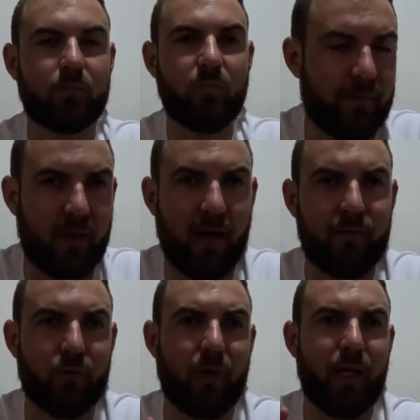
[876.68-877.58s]
If you
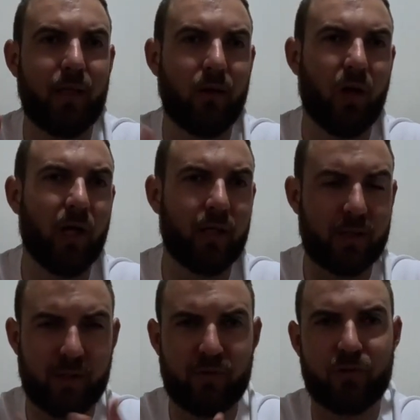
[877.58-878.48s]
haven't already, like,
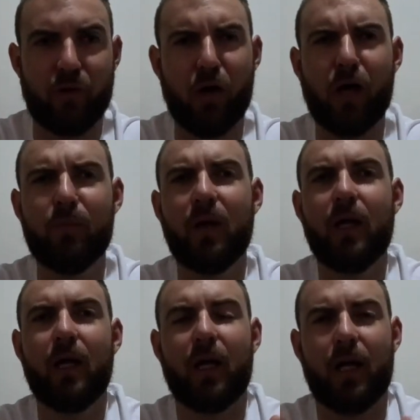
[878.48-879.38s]
subscribe,
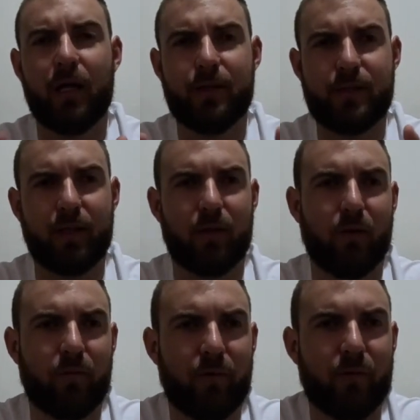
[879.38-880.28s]
and stick
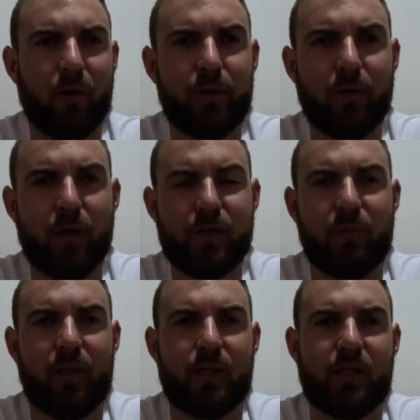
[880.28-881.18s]
along for the ride, guys.
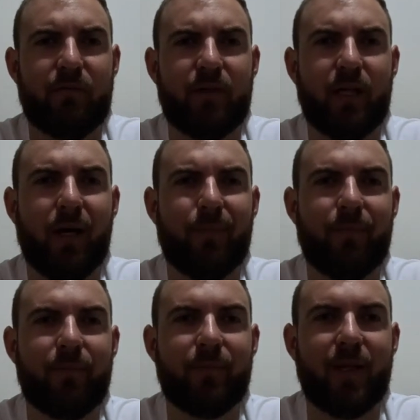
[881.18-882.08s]
Plenty of stuff to come.
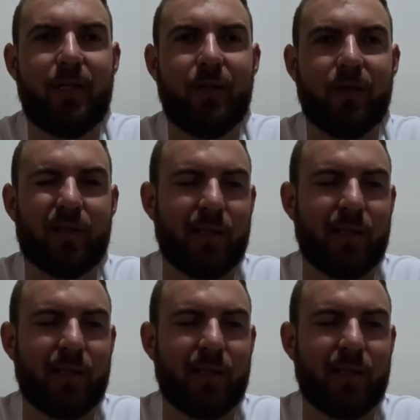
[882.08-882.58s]
Thank you.